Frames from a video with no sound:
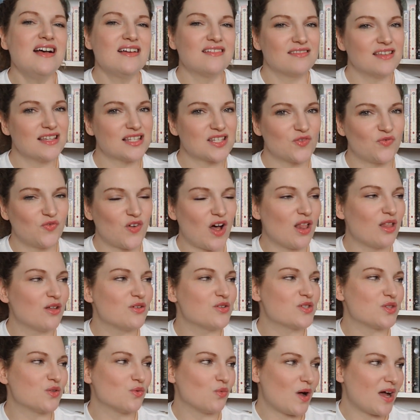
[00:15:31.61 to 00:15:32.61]
This
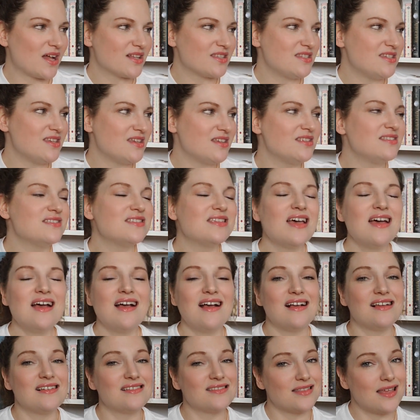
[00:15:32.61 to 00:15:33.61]
follows the Watsons
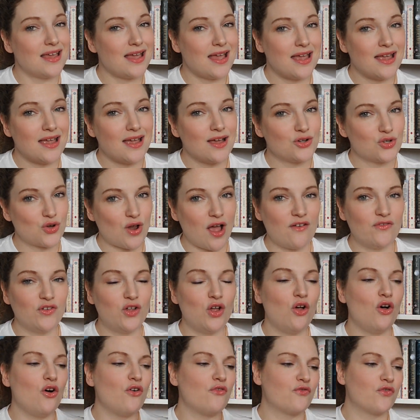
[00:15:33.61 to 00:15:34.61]
as they
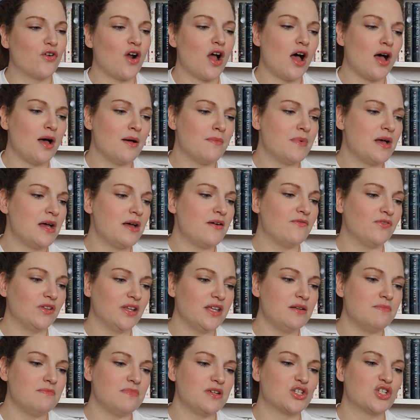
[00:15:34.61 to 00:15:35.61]
travel from
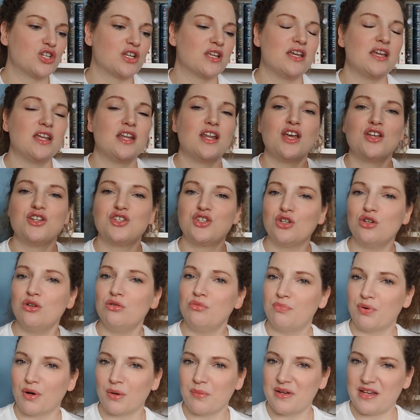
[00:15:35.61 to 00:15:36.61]
Flint, Michigan to
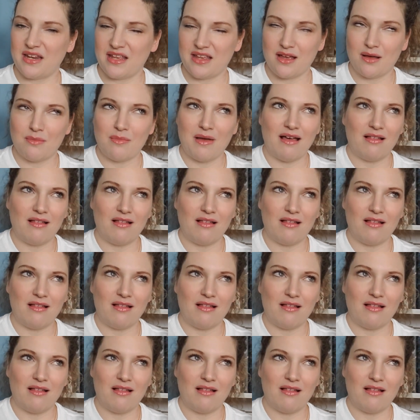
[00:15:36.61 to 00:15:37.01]
Birmingham,